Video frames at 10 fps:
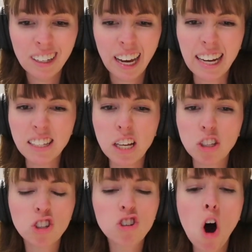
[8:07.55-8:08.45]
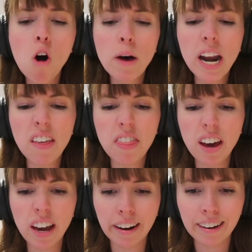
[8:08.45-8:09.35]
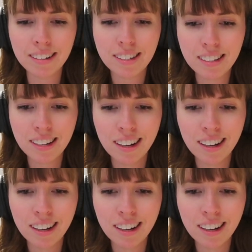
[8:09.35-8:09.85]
He can say so many things.